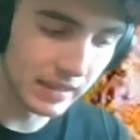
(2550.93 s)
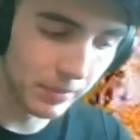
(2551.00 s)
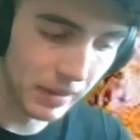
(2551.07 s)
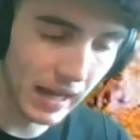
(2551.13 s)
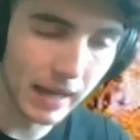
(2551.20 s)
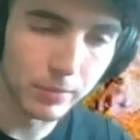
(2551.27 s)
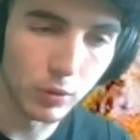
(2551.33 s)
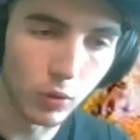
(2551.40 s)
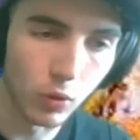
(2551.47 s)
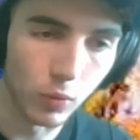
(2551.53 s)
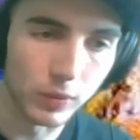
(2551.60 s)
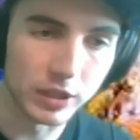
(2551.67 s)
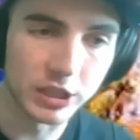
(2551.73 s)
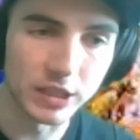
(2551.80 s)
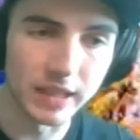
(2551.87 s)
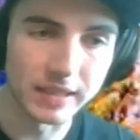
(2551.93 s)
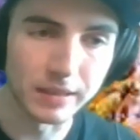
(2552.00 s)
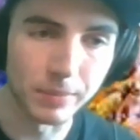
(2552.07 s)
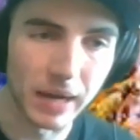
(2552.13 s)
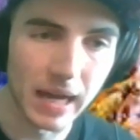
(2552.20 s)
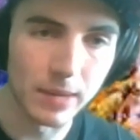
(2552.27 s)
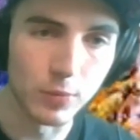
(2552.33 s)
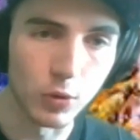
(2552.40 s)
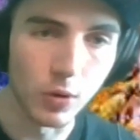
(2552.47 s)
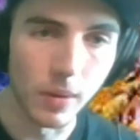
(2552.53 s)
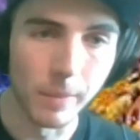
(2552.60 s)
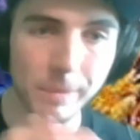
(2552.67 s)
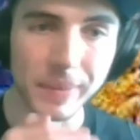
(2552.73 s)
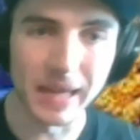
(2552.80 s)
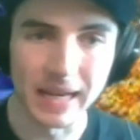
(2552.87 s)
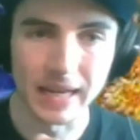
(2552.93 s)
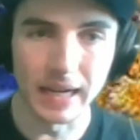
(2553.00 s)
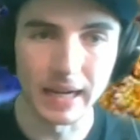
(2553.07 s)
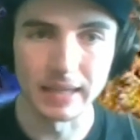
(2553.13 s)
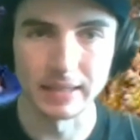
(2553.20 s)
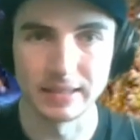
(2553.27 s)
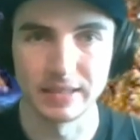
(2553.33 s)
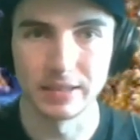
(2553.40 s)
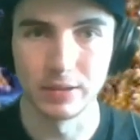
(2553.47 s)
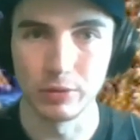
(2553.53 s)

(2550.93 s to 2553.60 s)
the Bible, we should let the Bible bend us.